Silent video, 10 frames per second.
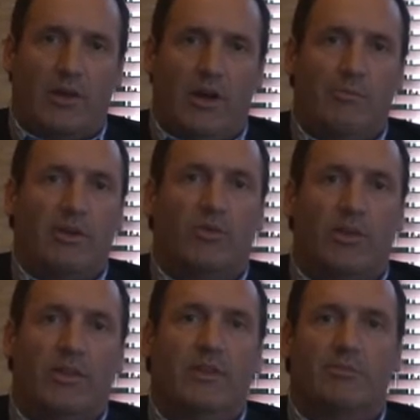companies
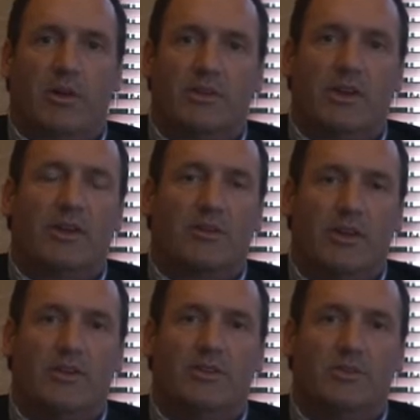within this particular
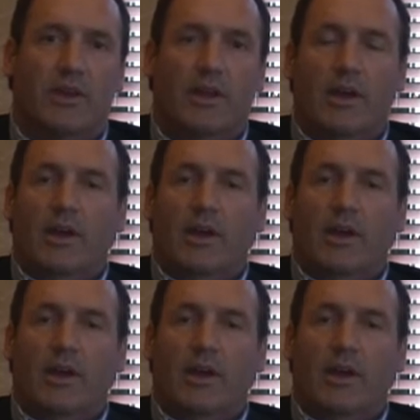industry?